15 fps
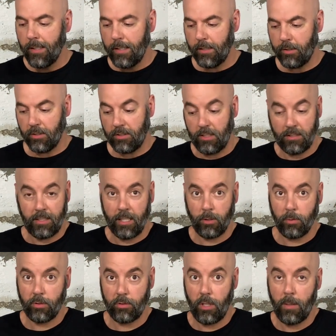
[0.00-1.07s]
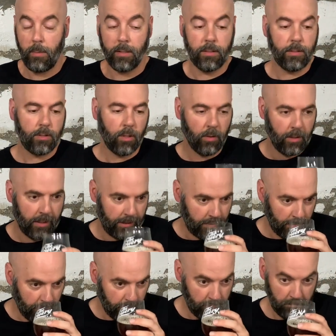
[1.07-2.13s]
it just says actual strawberries. So
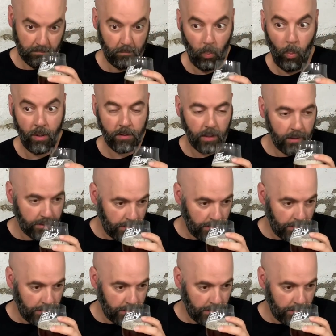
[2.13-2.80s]
like, well done